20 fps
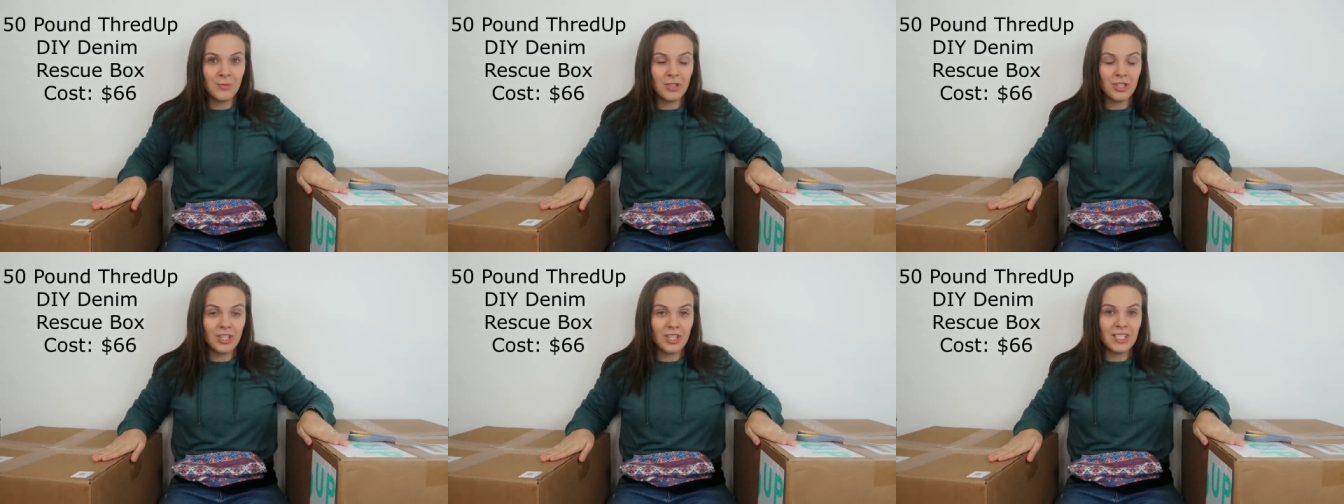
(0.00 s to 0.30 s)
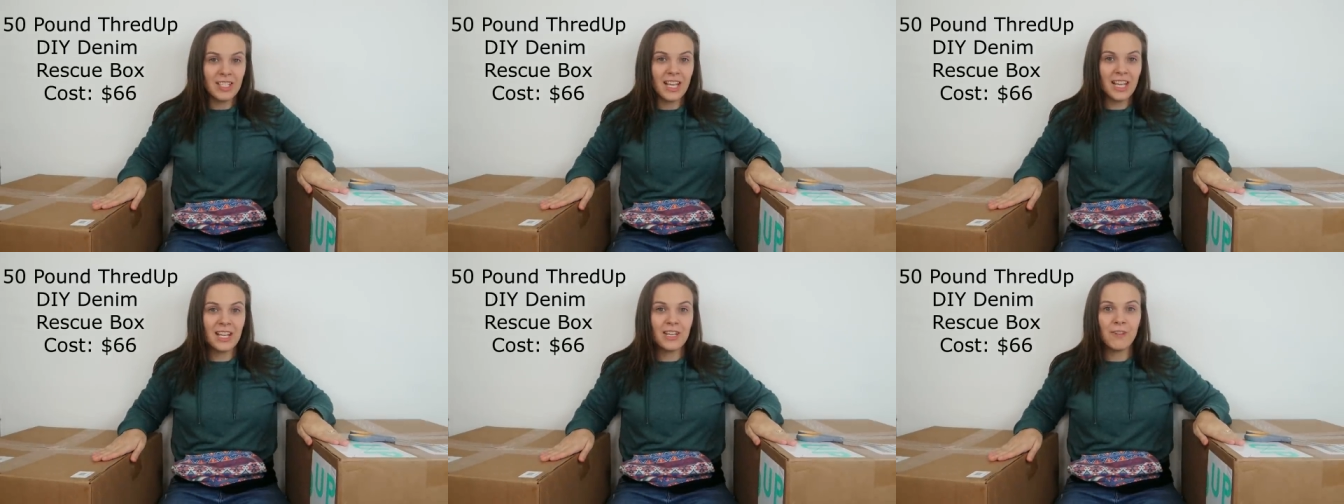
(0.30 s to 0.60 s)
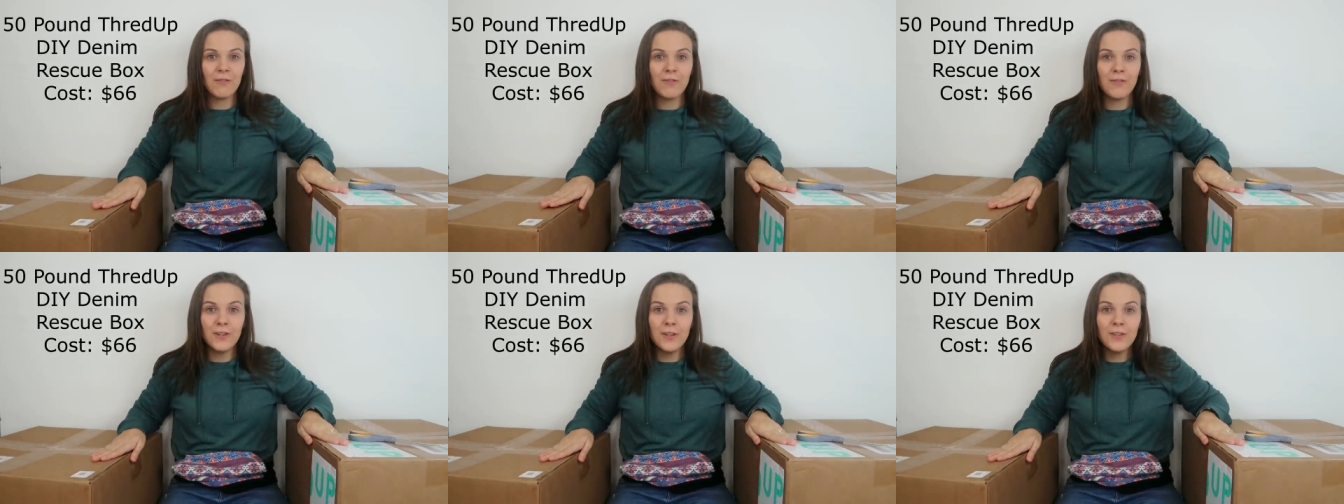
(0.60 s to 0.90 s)
which
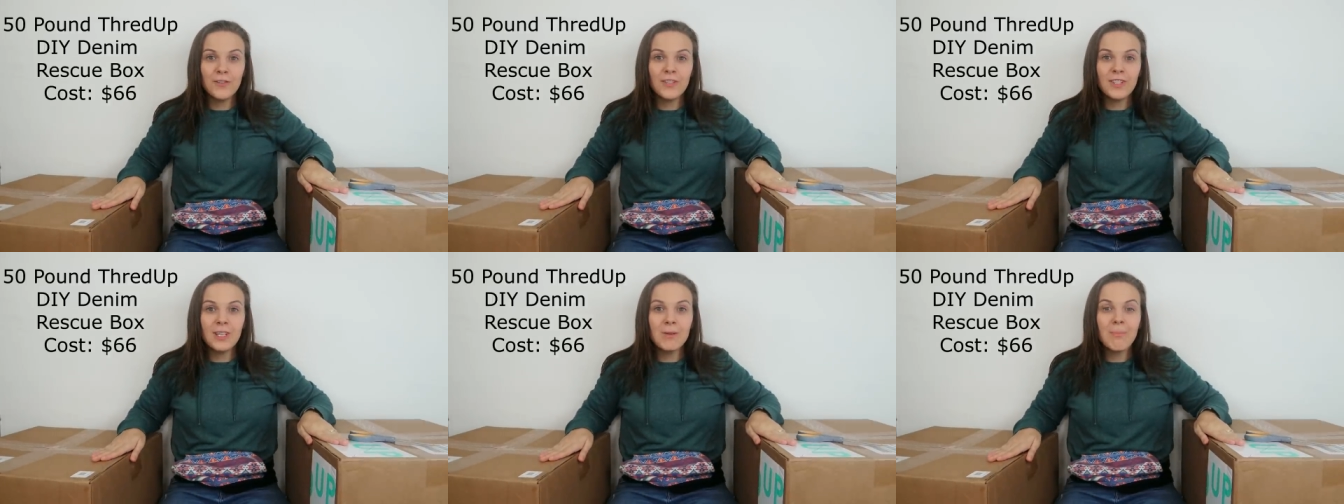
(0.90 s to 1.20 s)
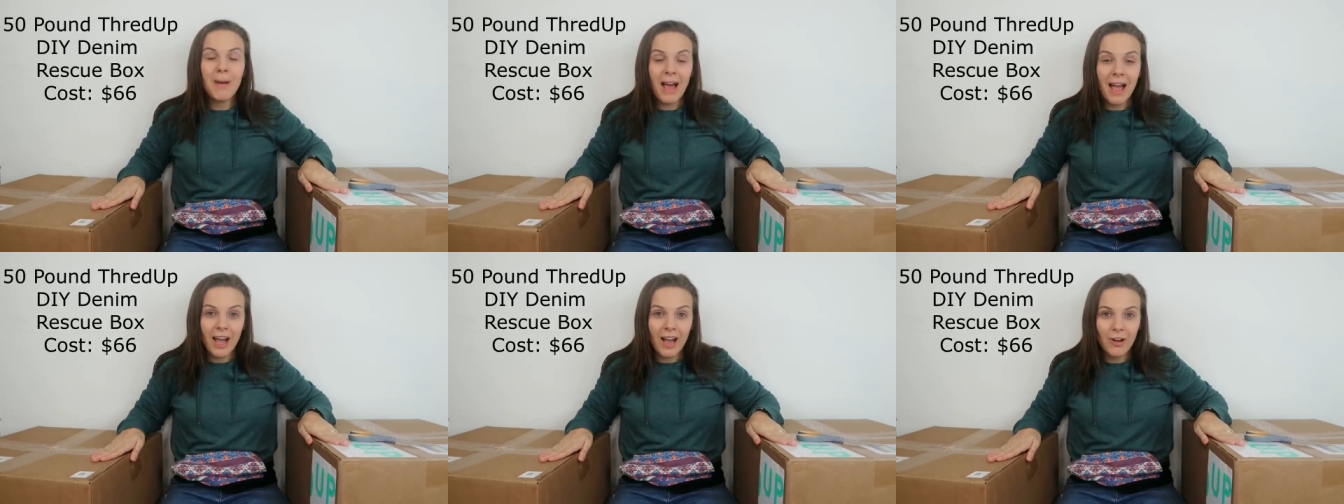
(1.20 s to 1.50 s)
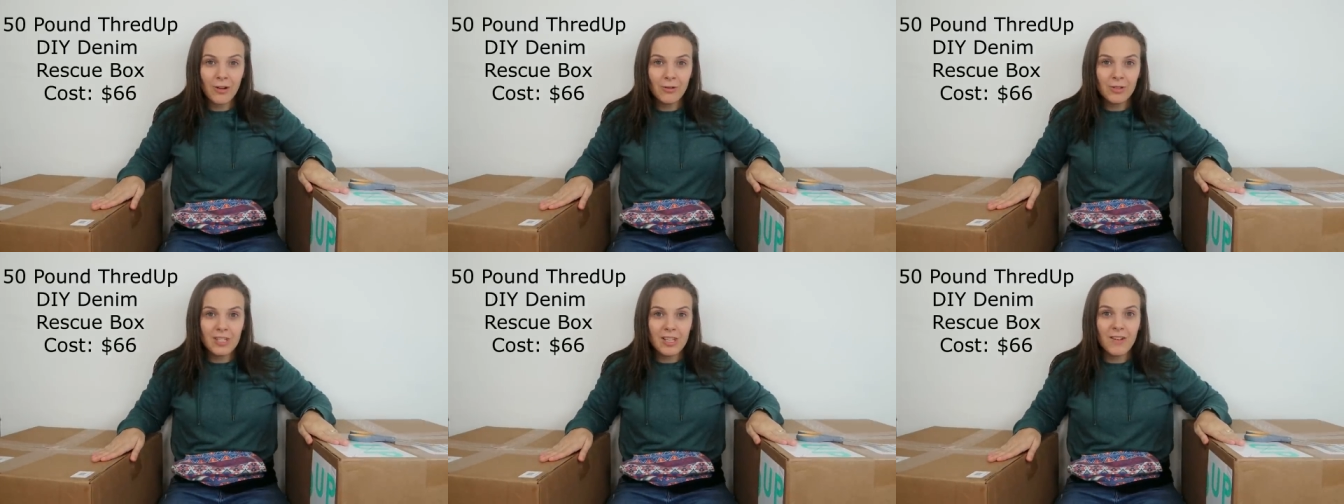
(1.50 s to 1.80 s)
contain 50
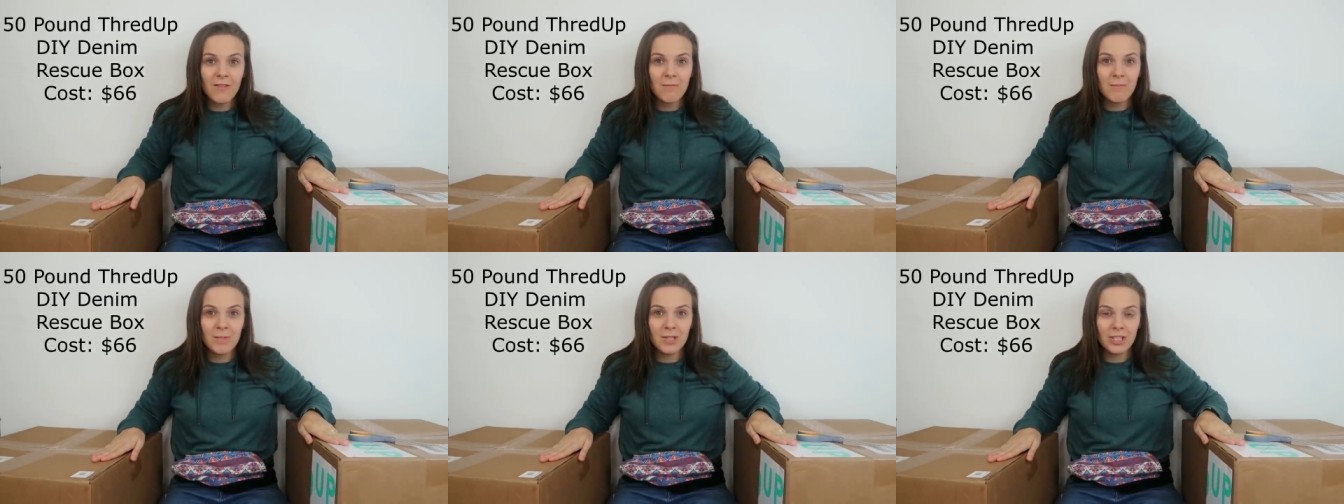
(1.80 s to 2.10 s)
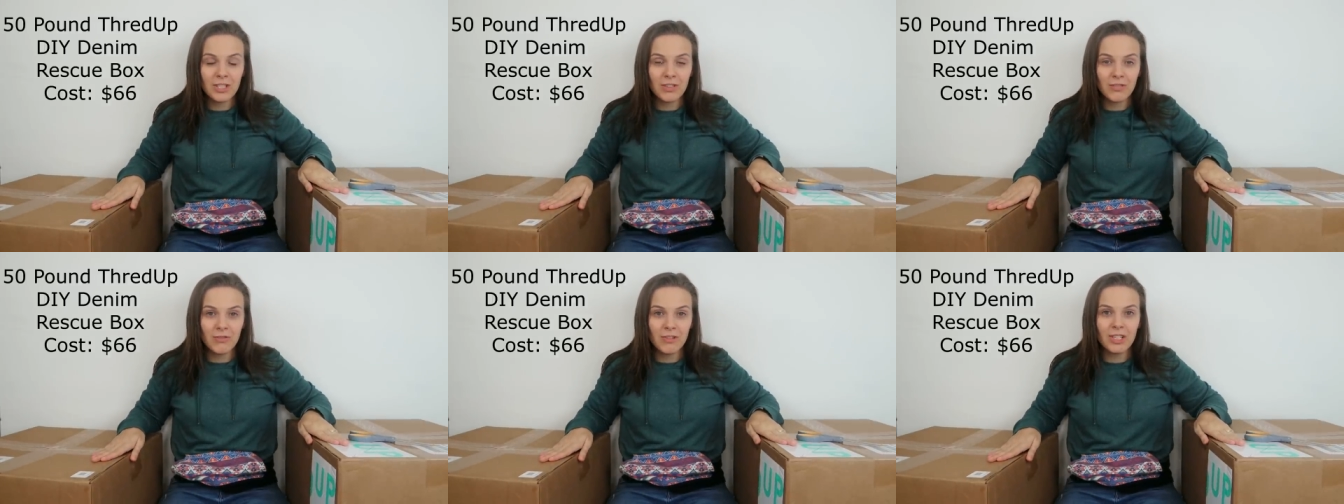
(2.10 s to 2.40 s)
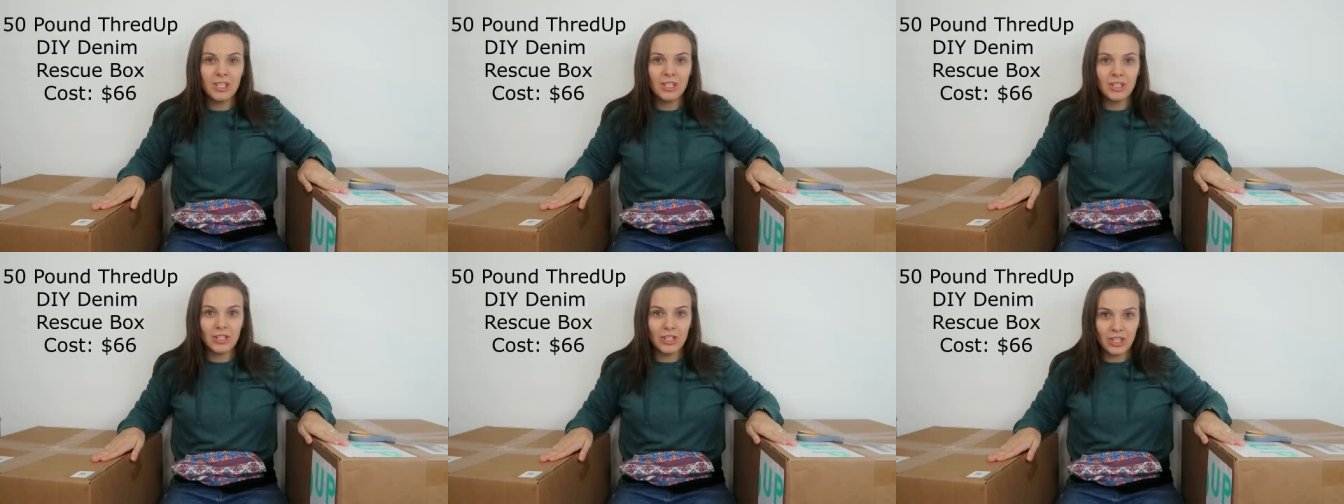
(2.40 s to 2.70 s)
pounds of
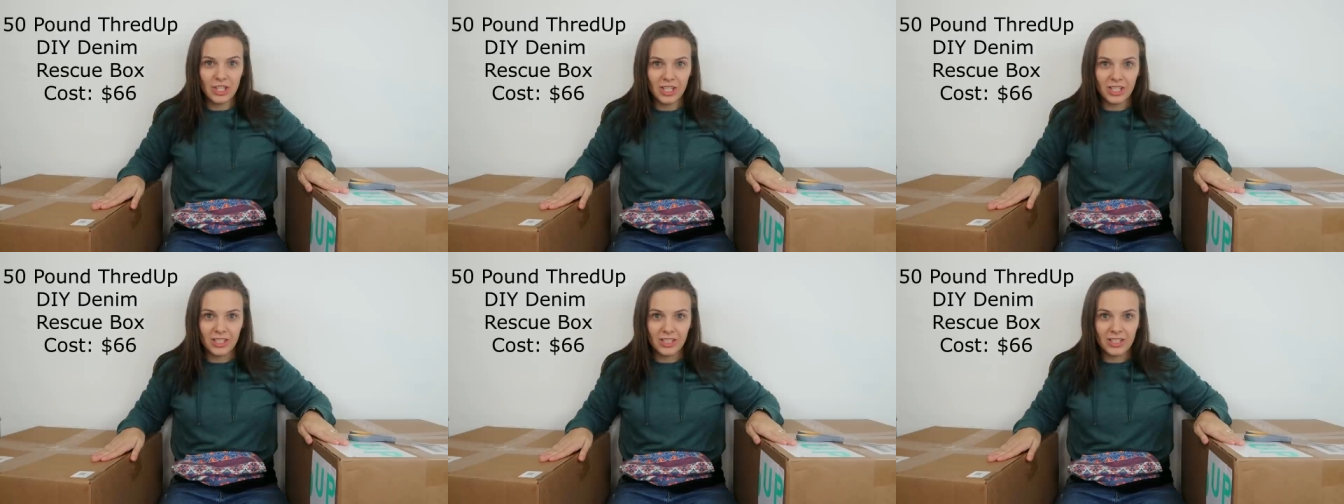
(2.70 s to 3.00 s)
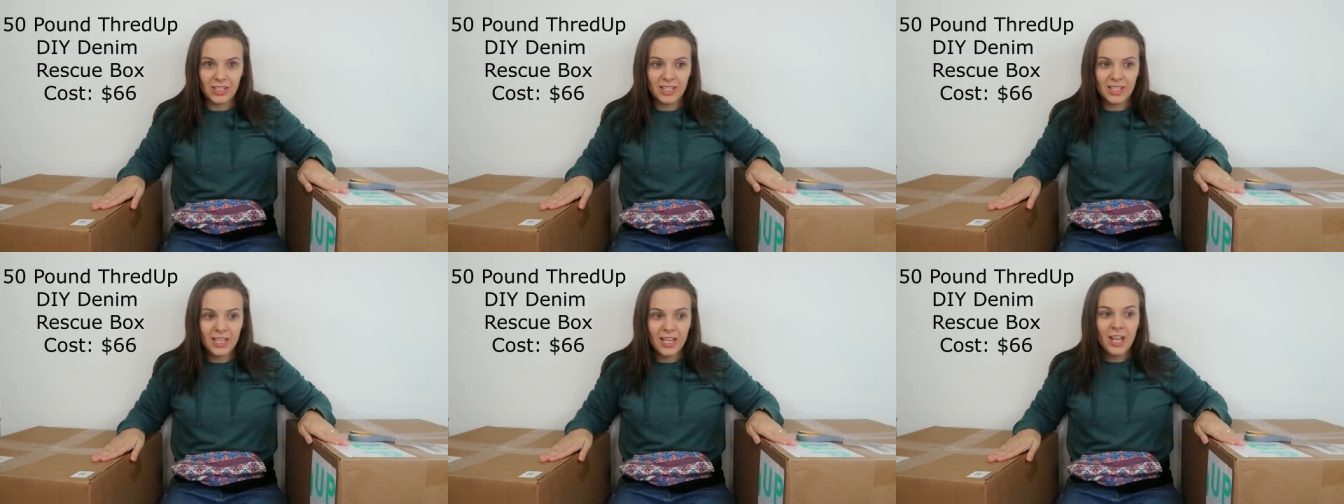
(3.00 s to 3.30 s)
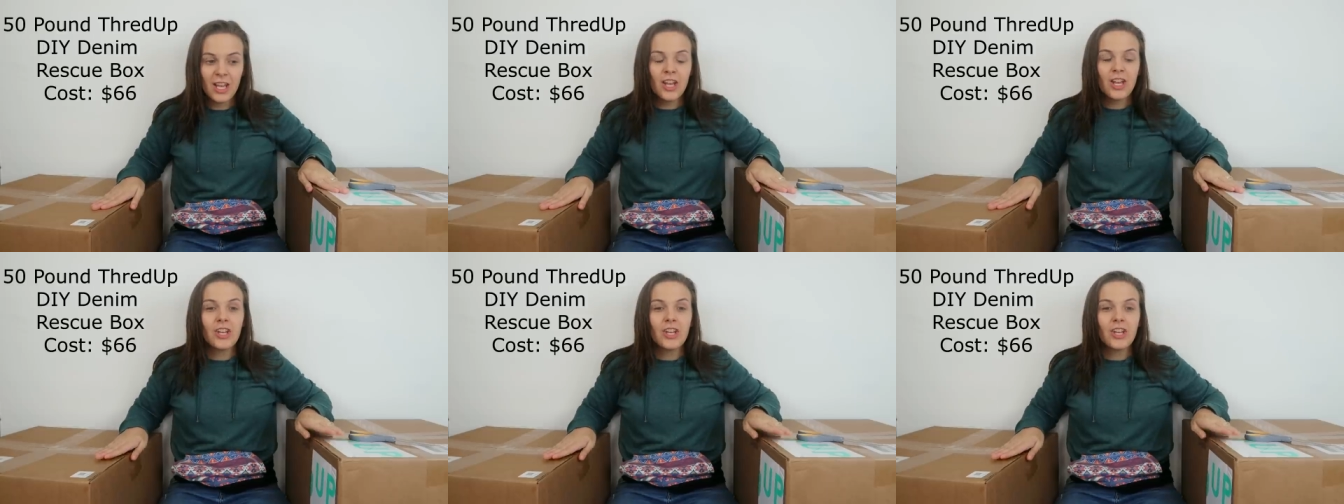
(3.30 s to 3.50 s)
mystery jeans.